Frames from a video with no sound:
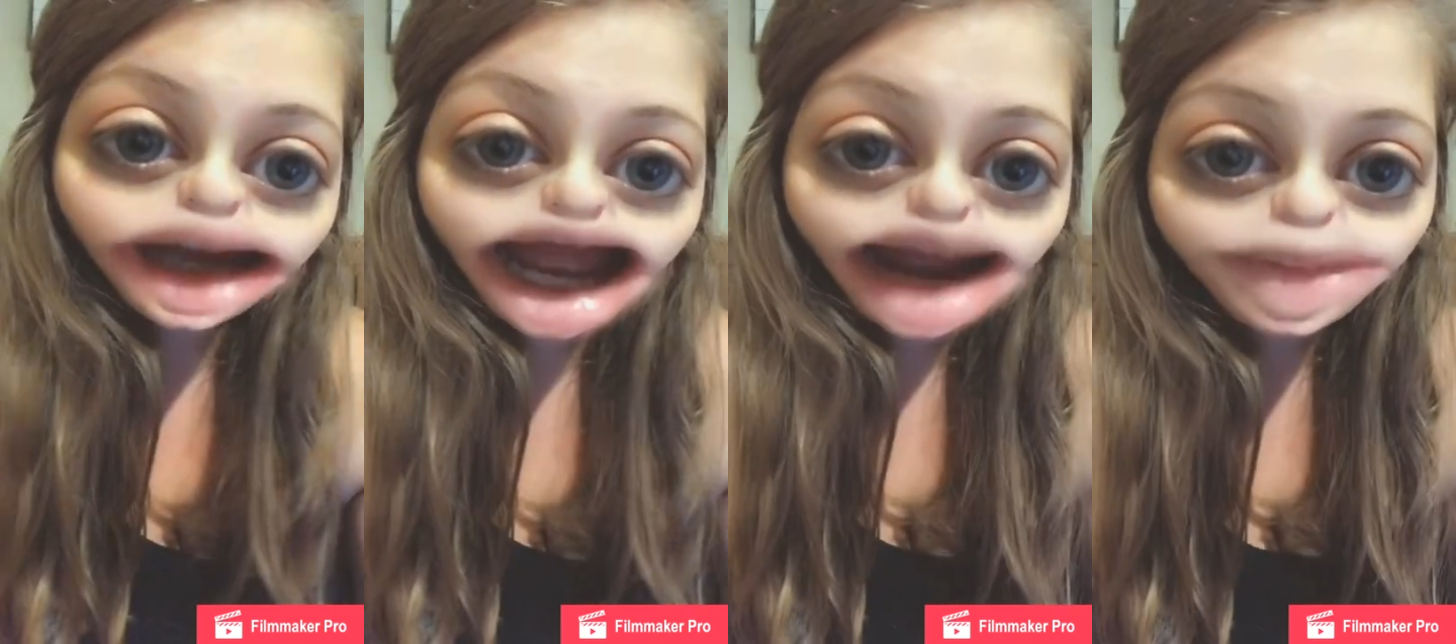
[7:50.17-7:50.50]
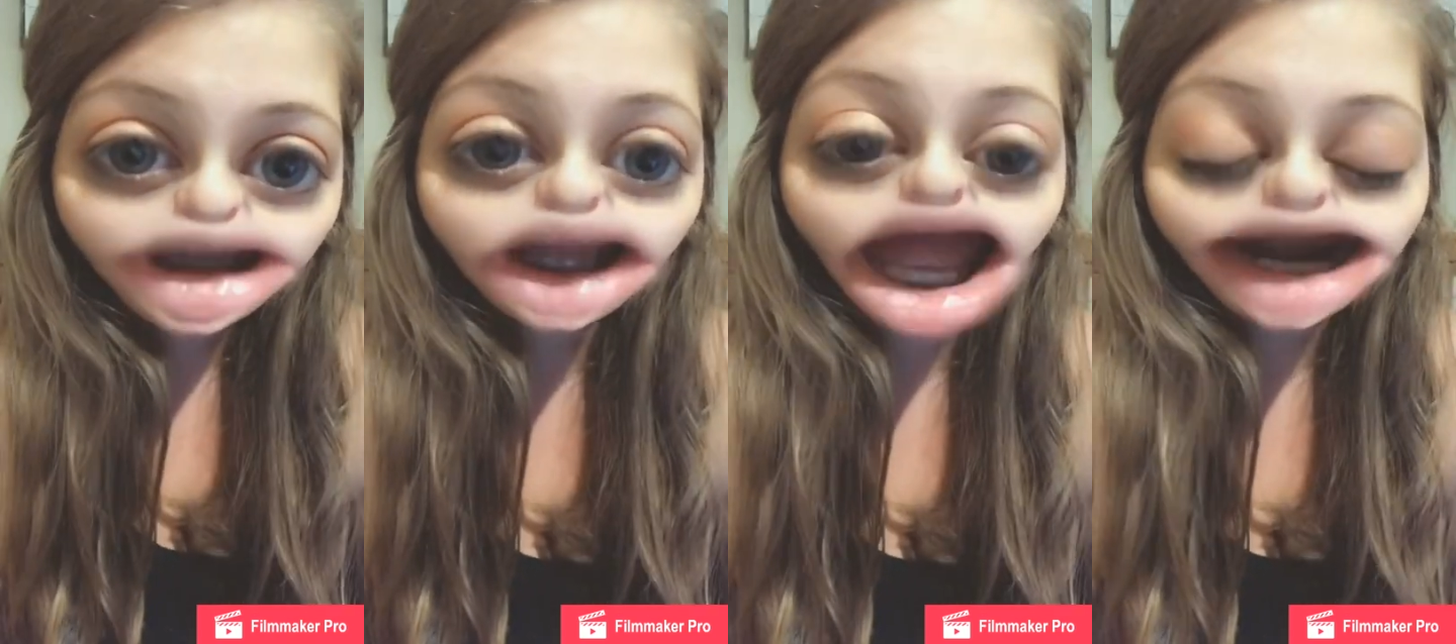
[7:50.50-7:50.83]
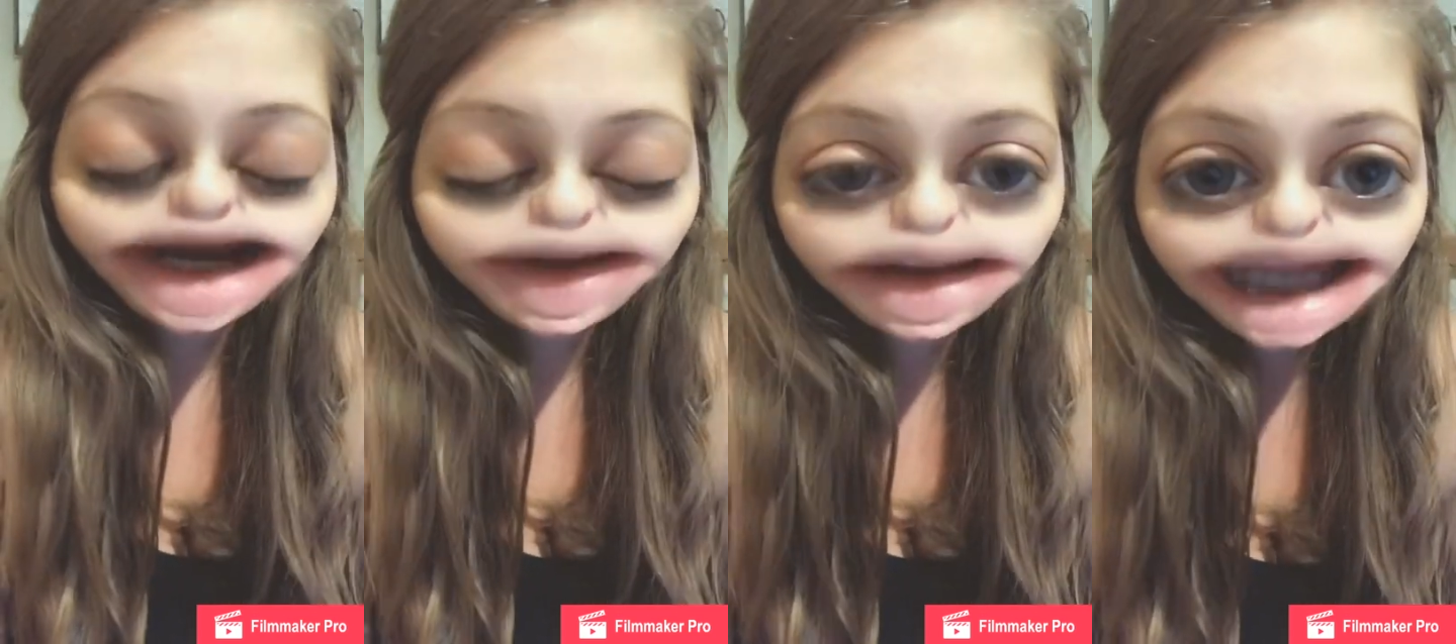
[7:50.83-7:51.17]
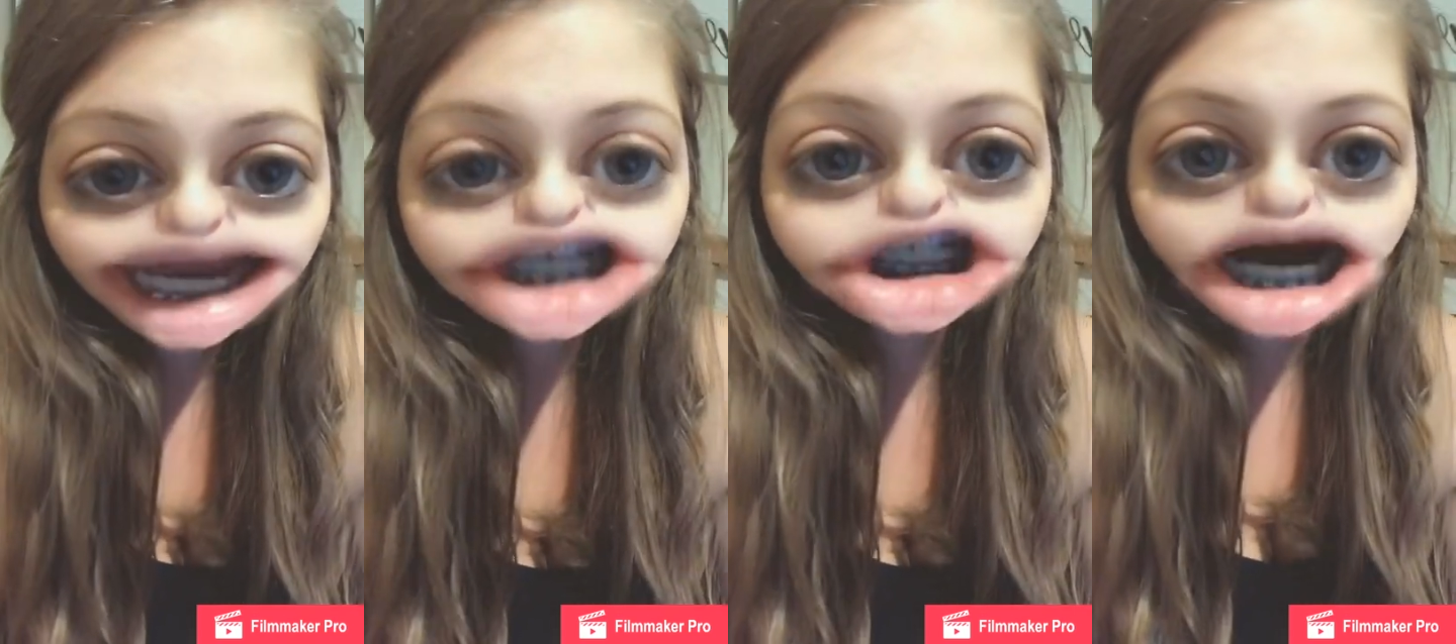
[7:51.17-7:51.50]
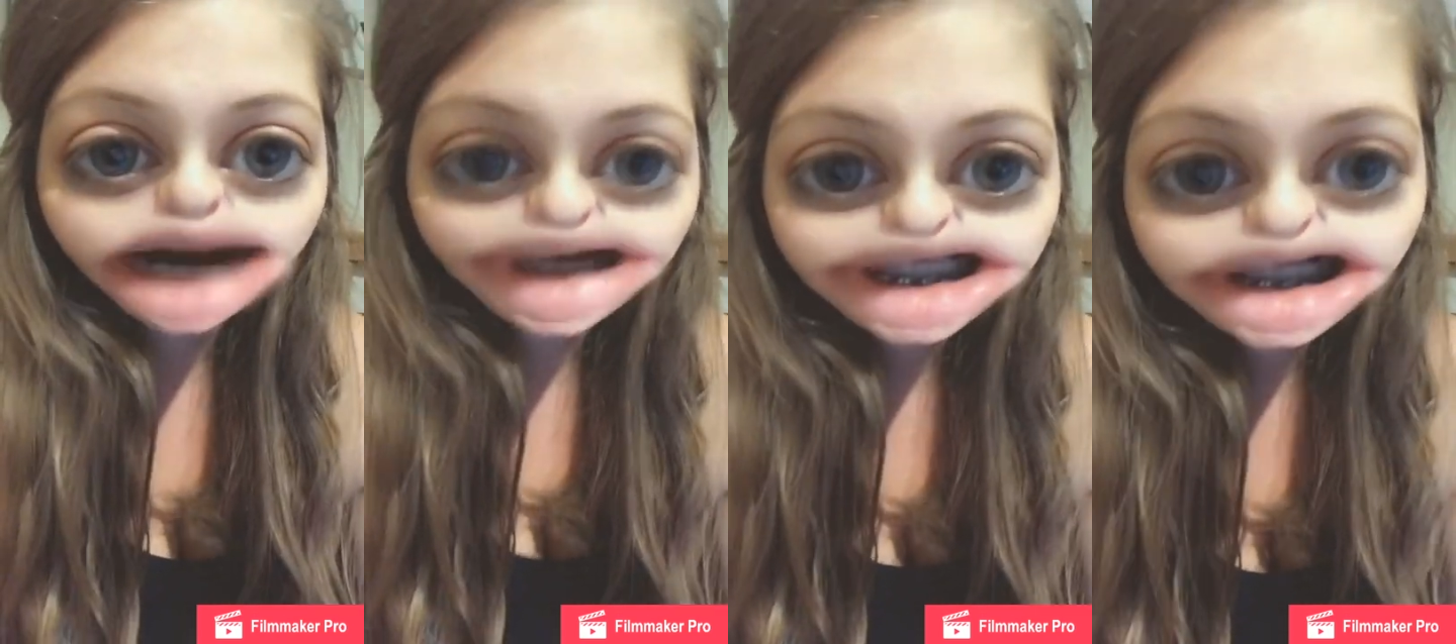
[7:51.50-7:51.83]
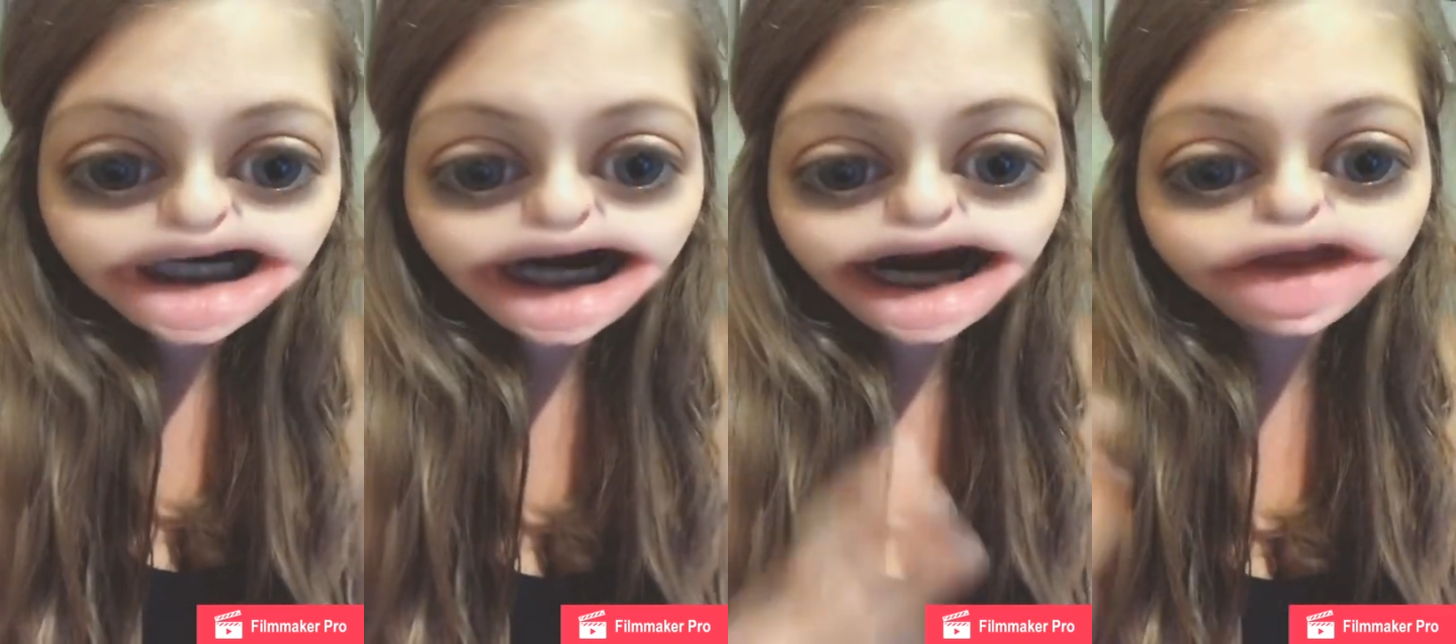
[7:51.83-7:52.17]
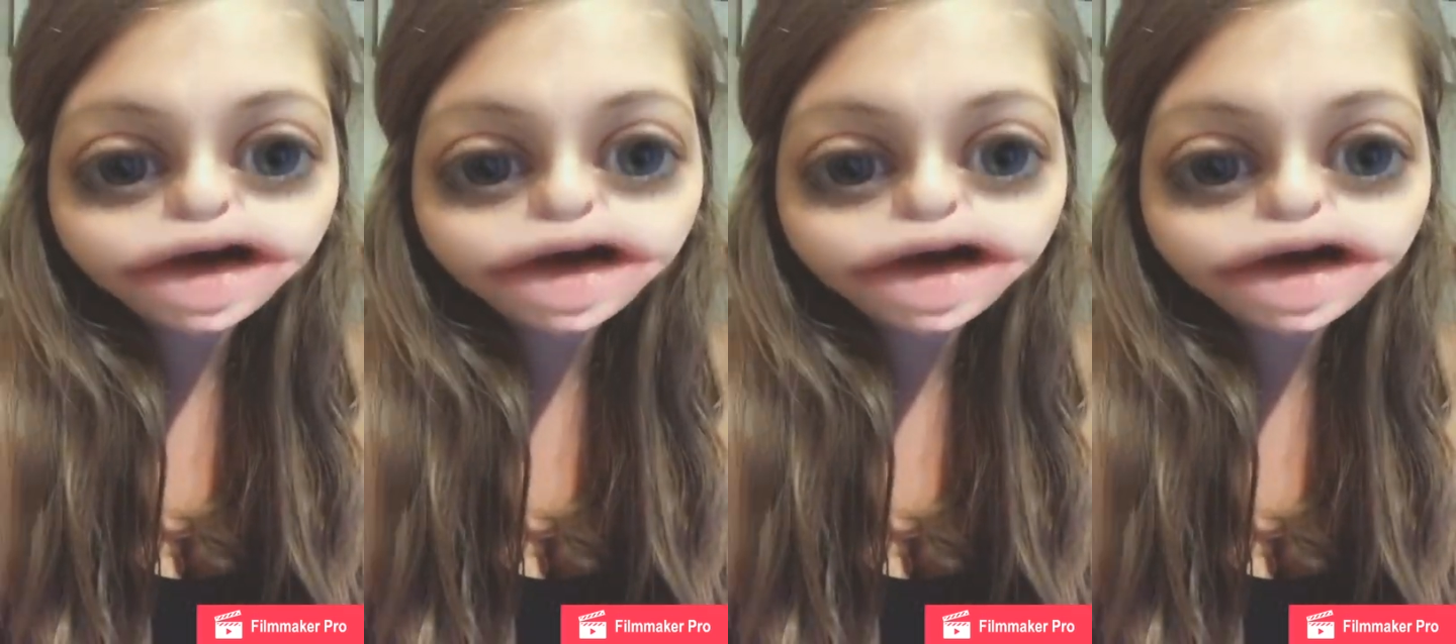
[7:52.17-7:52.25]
a lot in the last trimester